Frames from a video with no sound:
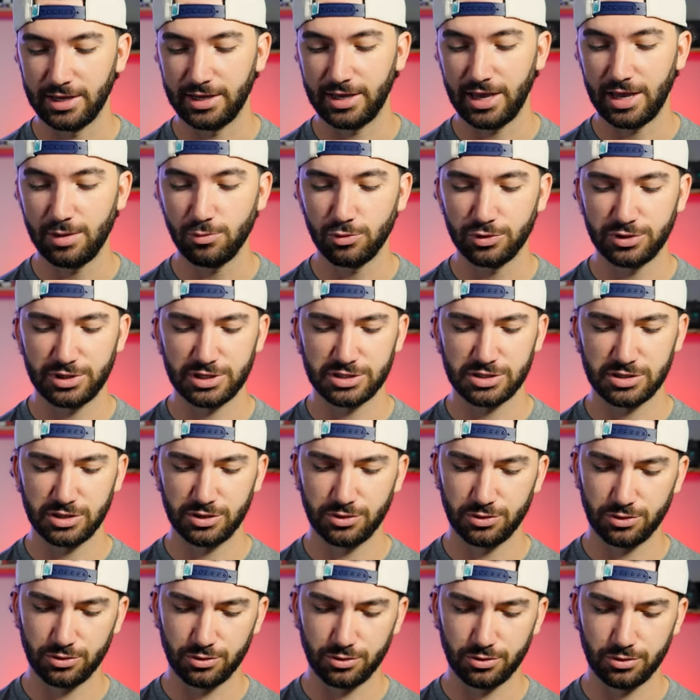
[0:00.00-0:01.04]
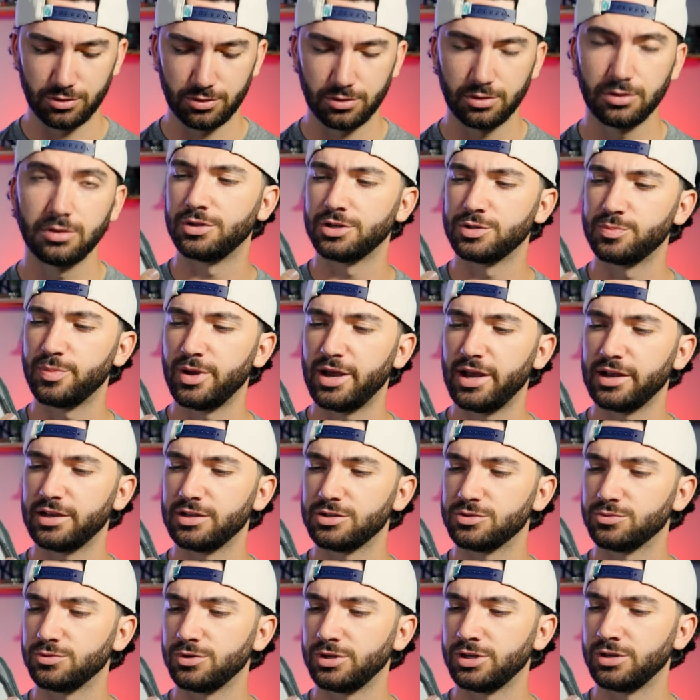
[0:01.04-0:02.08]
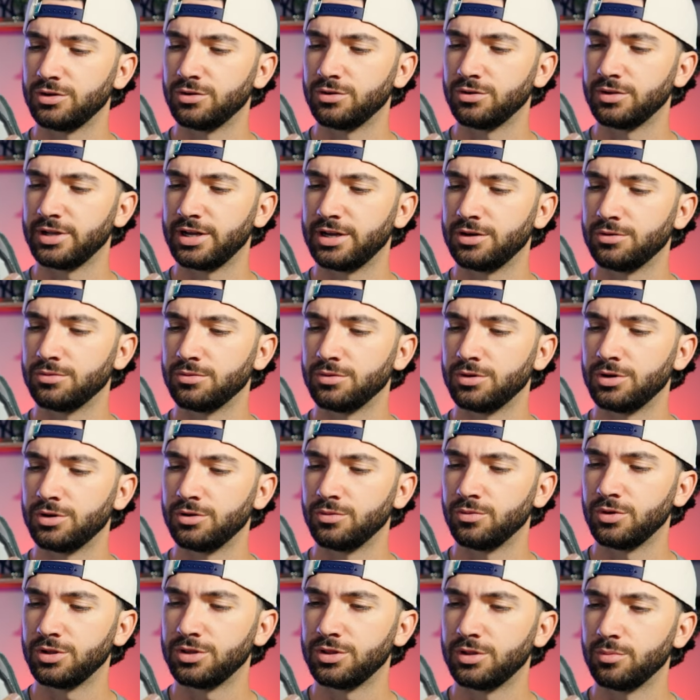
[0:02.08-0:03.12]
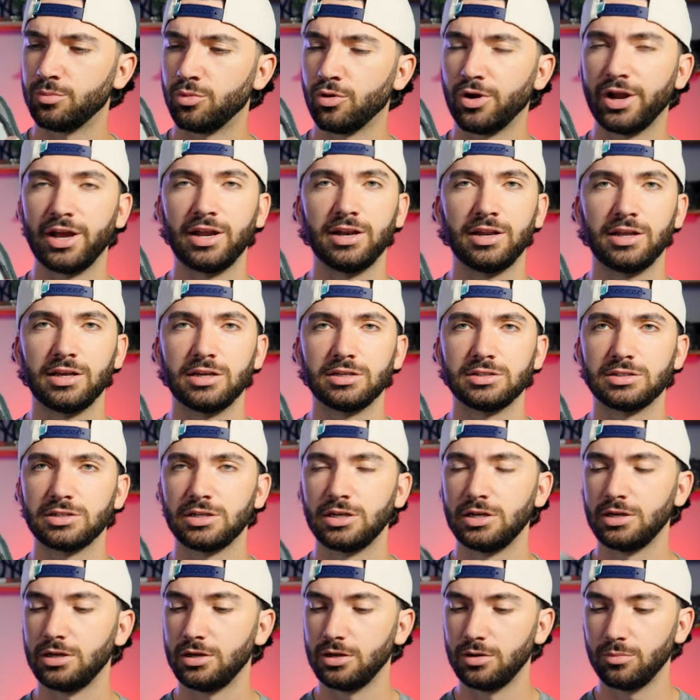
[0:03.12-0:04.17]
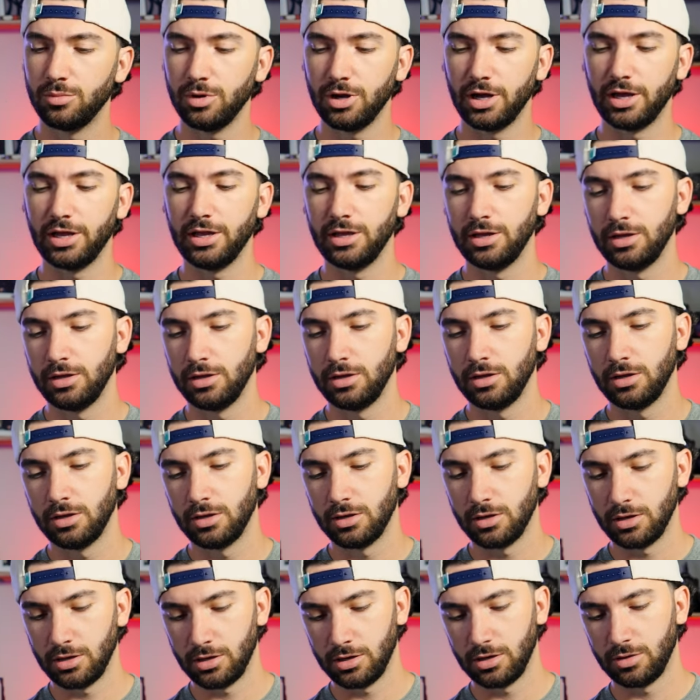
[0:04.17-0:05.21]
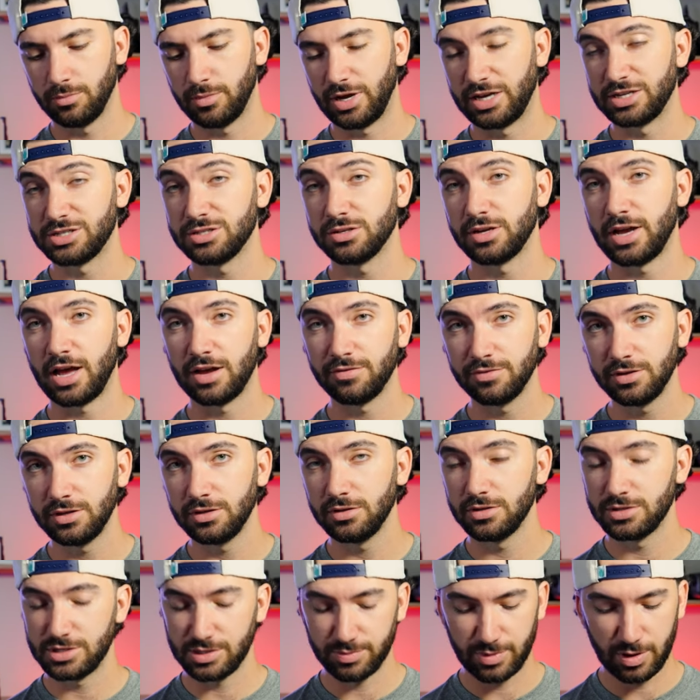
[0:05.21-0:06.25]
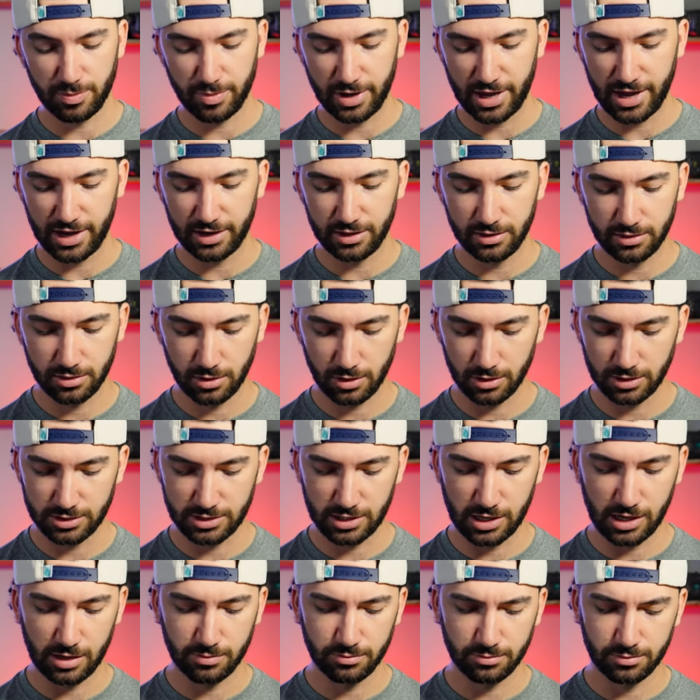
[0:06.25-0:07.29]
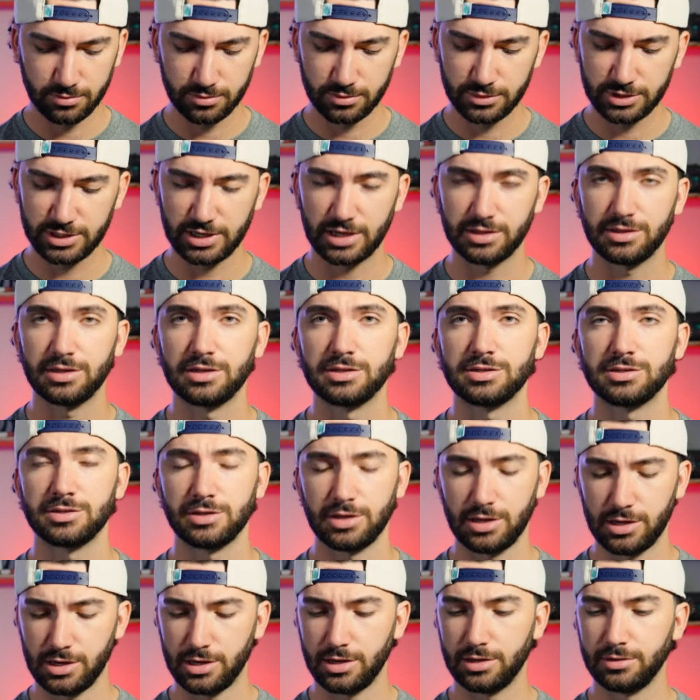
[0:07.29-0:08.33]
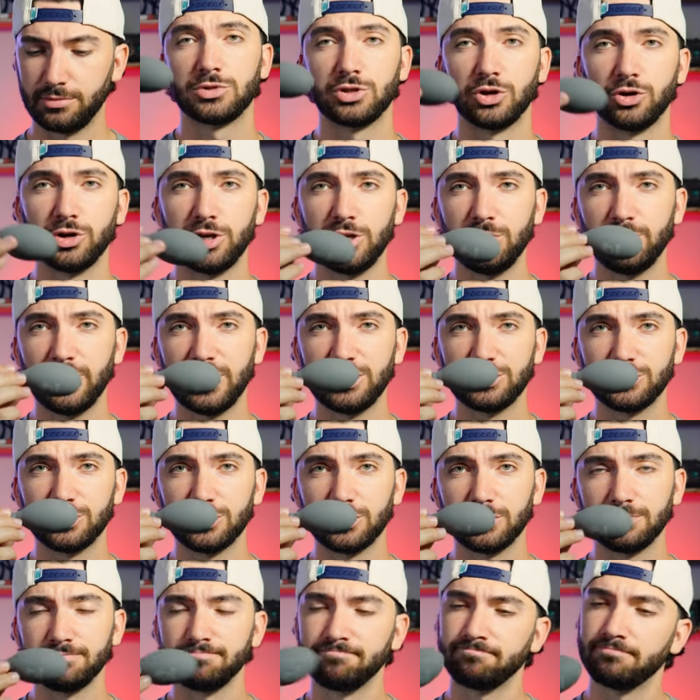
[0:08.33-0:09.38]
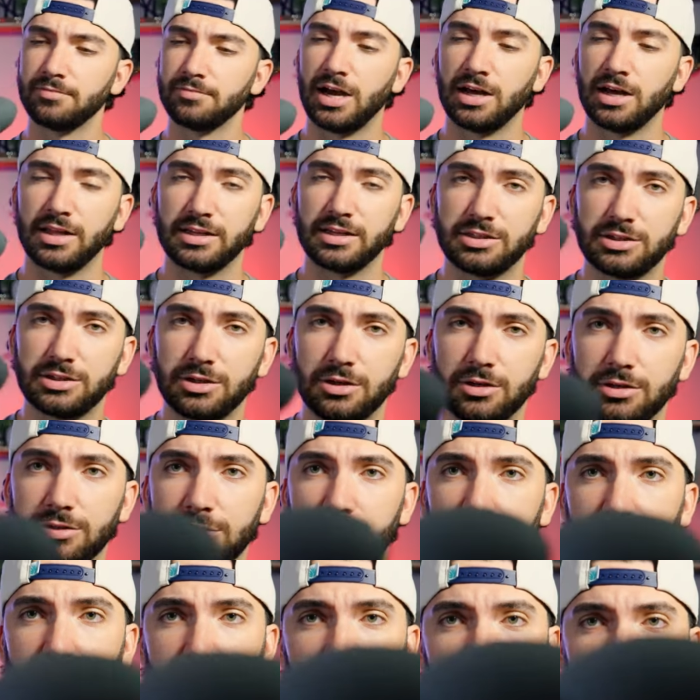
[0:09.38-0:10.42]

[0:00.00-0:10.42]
It came with this little, this pack is really old. I don't know what the brand is, but I still have it. It's in my bag all the time. It's got this turkey baster. I like to call it a turkey